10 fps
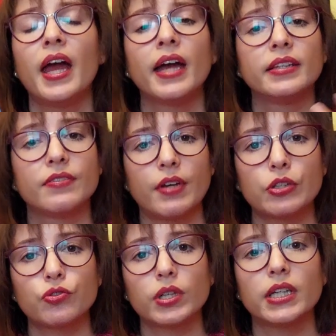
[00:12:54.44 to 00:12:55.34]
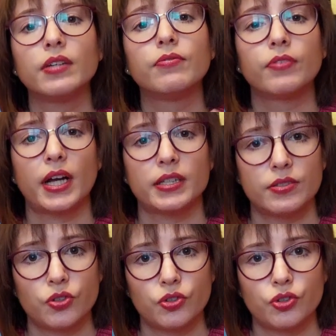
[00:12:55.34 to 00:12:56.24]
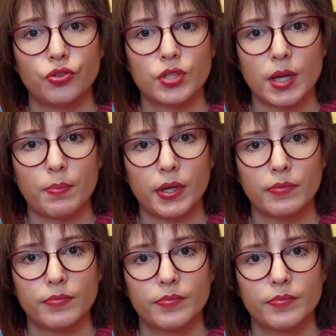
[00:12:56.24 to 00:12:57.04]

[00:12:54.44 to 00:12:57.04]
and eventually he finds Giuseppe.